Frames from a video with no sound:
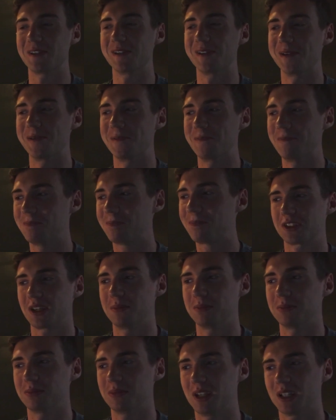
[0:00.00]
I'm
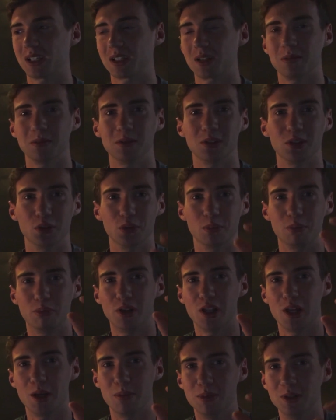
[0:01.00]
like a little
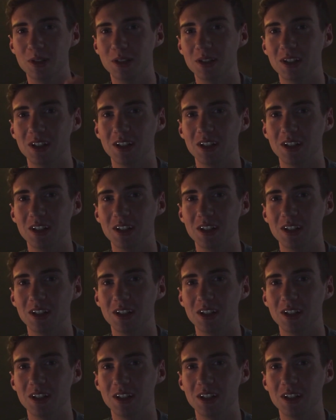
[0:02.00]
pleb.